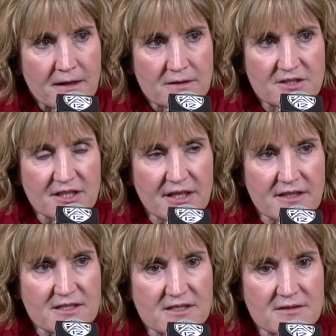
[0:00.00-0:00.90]
she
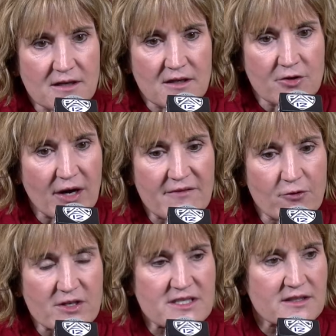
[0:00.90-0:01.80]
is a great
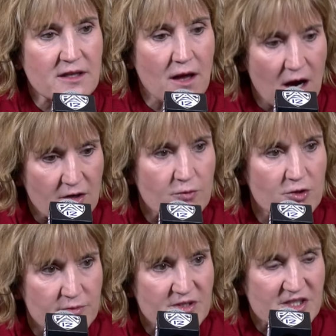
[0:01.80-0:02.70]
voice in the locker
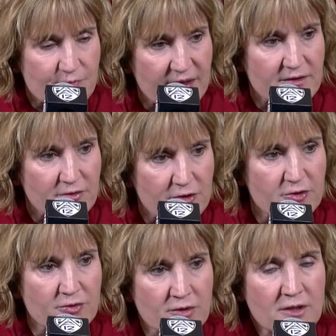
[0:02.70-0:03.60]
room. She's been
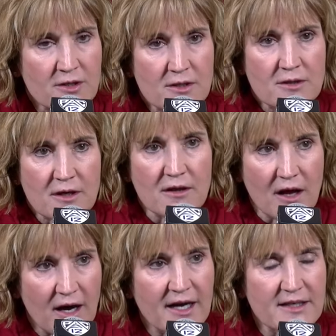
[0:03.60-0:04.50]
through a
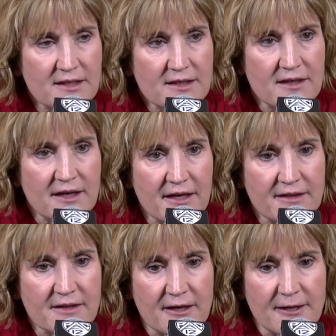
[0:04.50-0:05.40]
lot,
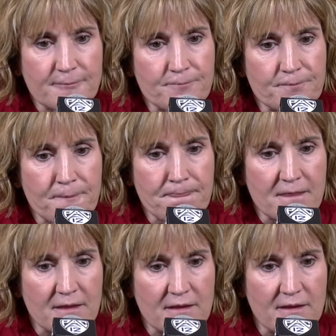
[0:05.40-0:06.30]
and um,
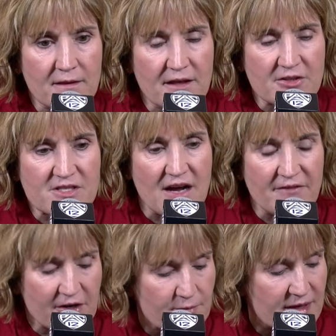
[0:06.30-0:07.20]
there's not
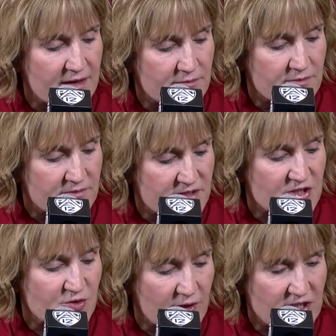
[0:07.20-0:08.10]
very many
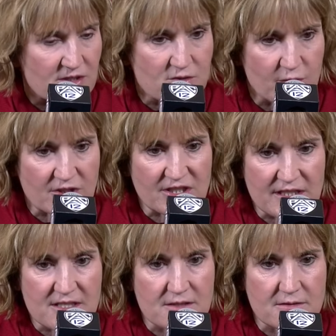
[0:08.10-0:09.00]
situations where
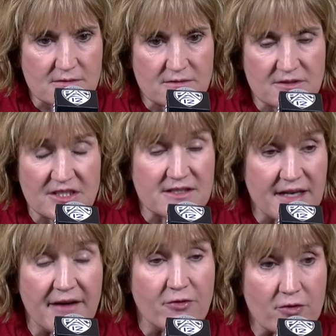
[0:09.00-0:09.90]
she's she's
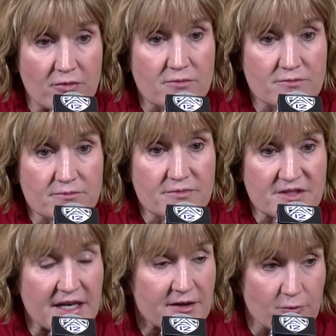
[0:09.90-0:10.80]
never
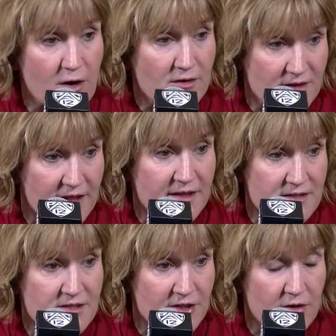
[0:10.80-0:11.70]
saying the wrong
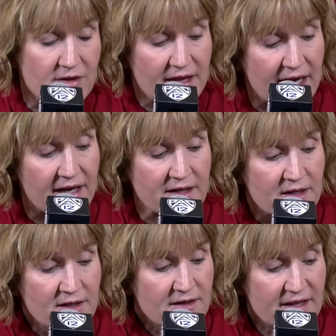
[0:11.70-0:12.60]
things, you know, and that
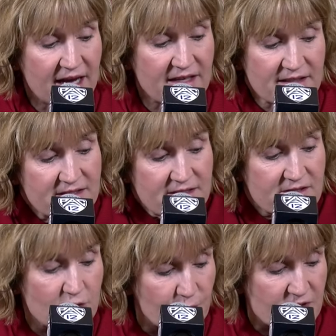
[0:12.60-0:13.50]
that is the
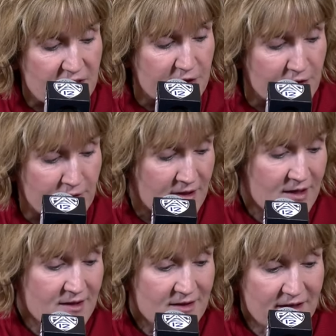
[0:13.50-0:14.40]
super senior
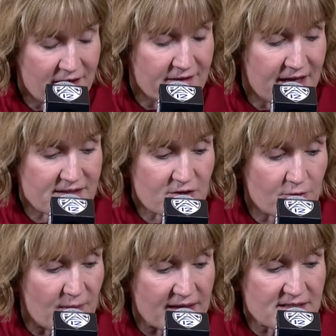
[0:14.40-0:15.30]
and that's
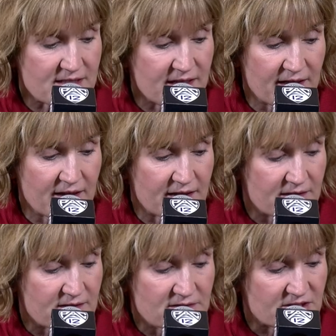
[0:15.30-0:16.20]
her mindset.
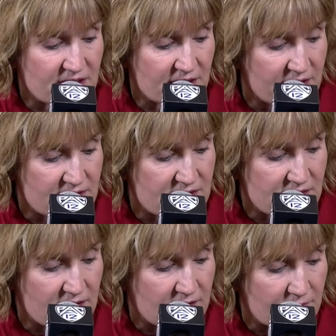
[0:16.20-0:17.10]
And she is
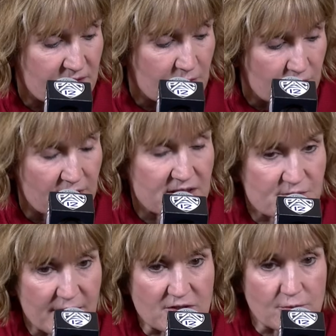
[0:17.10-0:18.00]
a, a, really
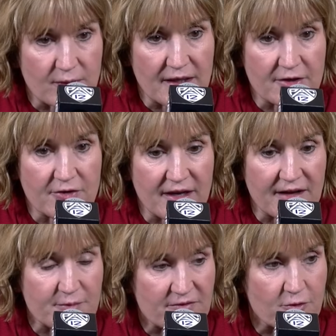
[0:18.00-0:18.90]
special player that
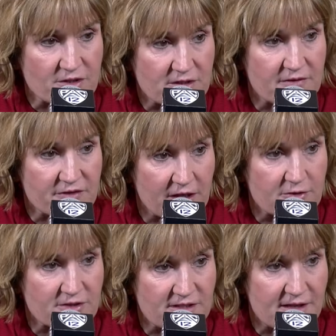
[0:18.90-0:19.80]
I've been fortunate enough to
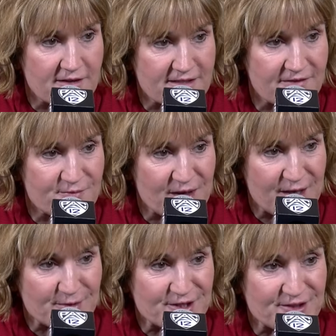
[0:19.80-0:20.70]
coach as long as I've been
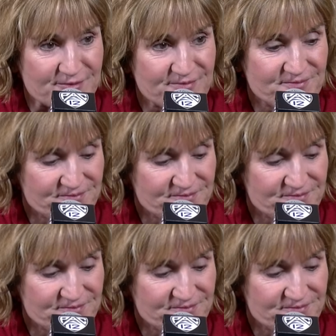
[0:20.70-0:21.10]
able to.